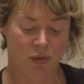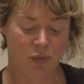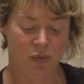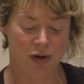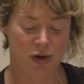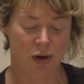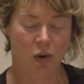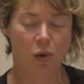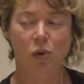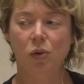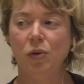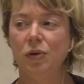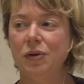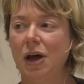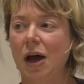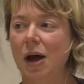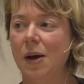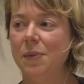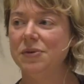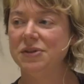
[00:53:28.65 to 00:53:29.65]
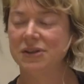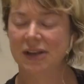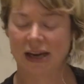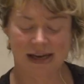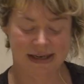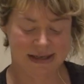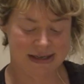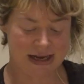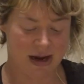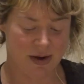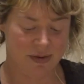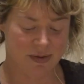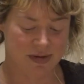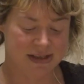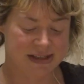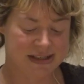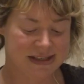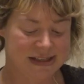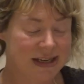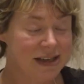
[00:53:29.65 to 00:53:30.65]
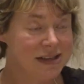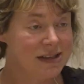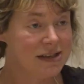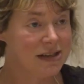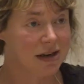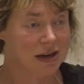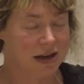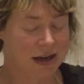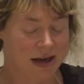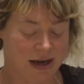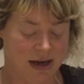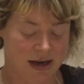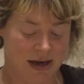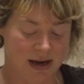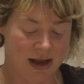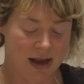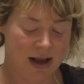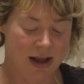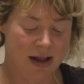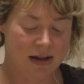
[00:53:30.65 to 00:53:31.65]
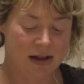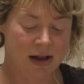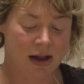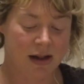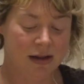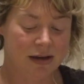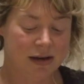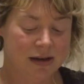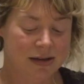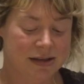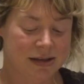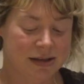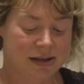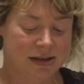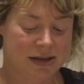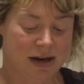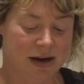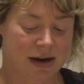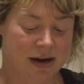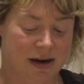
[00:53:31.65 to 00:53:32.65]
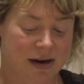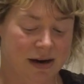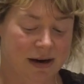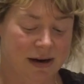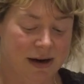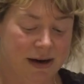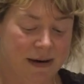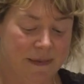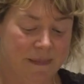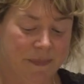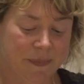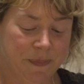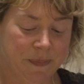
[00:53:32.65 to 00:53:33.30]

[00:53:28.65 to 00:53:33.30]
with an old upside-down six-serene, caulked and tarred.